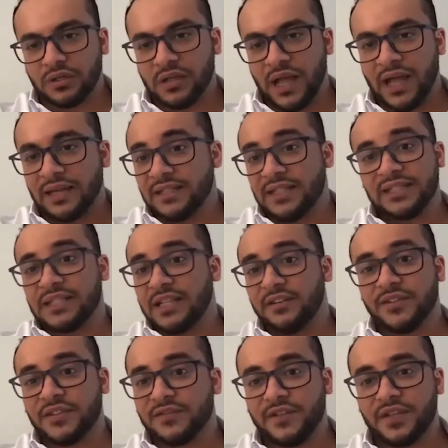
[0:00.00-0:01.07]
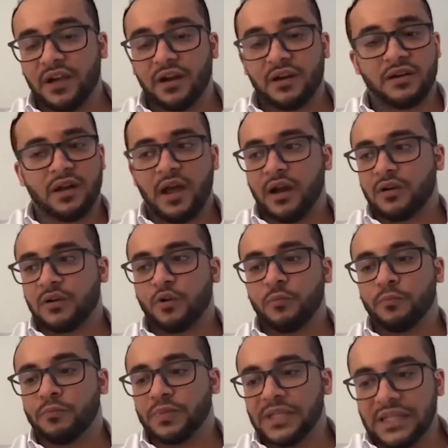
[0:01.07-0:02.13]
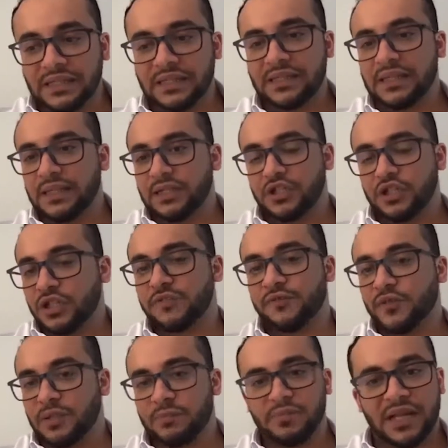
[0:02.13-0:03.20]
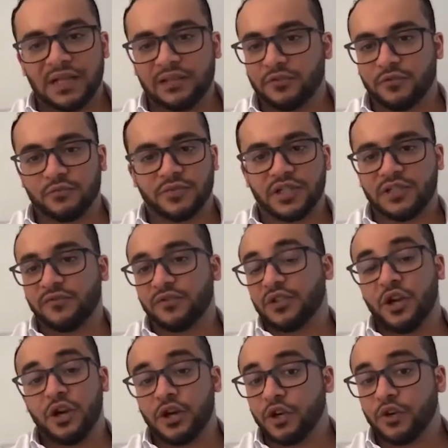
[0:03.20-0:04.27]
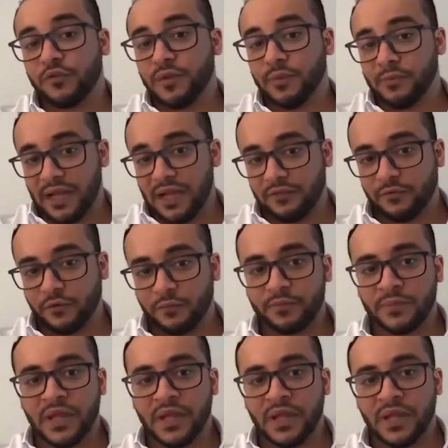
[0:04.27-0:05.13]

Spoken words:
And these service fee are completely just for the platform, just for the earning of the platform.